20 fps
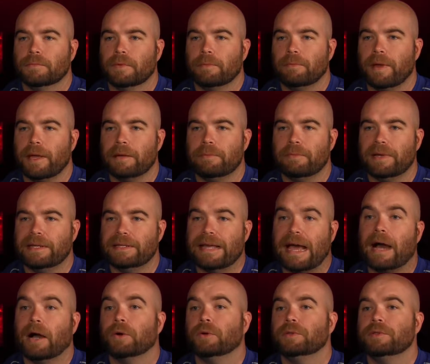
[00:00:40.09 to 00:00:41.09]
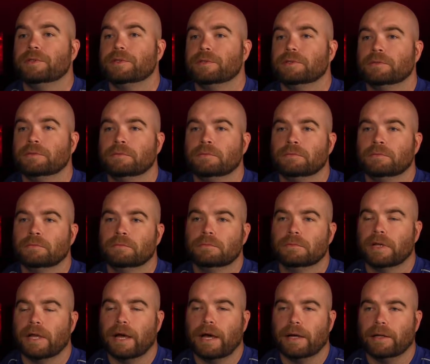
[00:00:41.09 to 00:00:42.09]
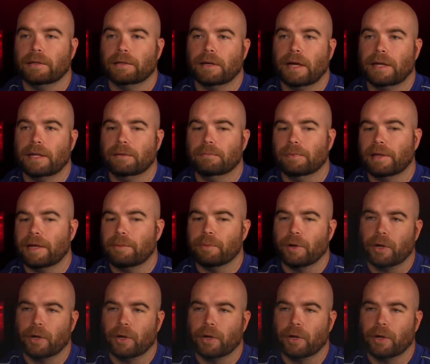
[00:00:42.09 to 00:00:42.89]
made me doubt God. I didn't blame